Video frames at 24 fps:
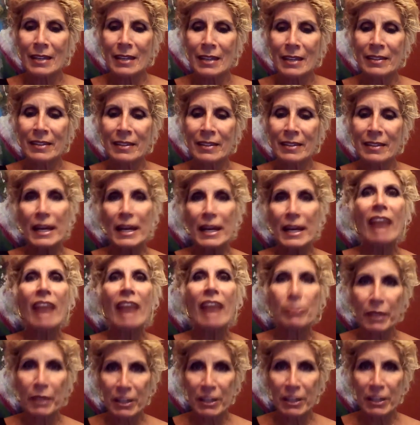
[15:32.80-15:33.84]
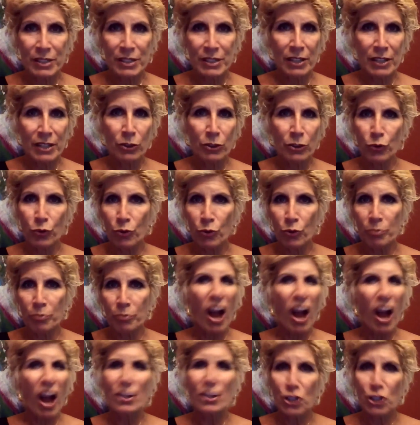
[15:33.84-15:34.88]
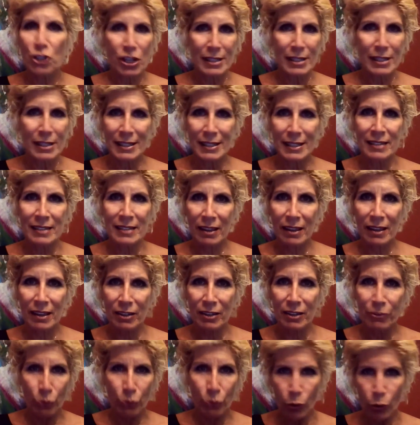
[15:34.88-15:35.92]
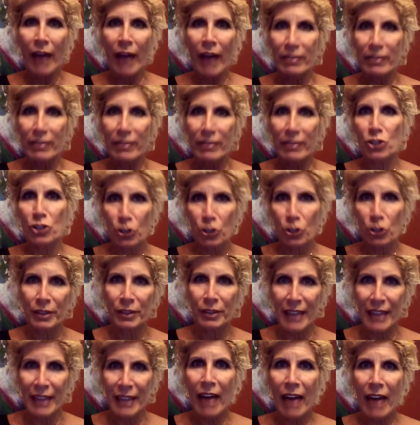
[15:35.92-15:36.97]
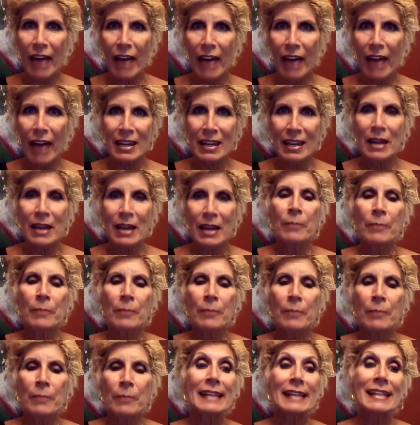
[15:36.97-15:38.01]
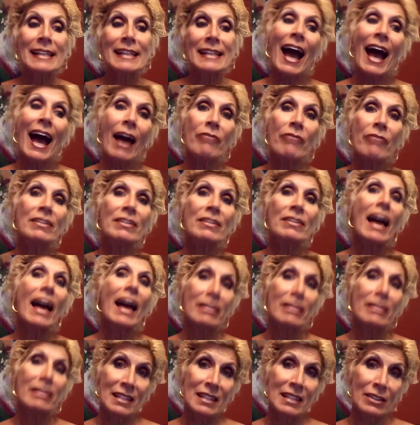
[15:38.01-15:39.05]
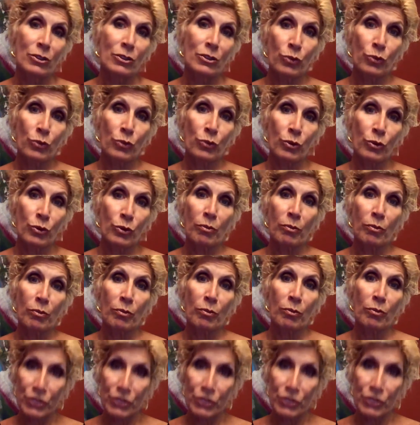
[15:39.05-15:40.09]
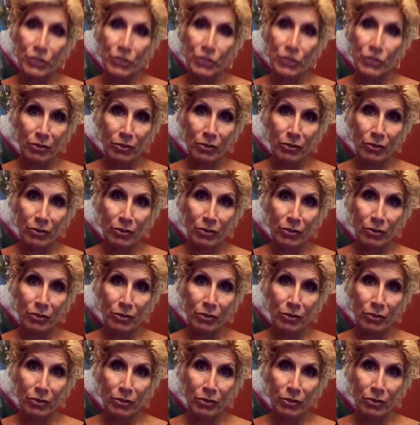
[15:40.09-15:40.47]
when everybody was in the room, not just the executive who had the issue with Kathy, and to have Kathy in the room also,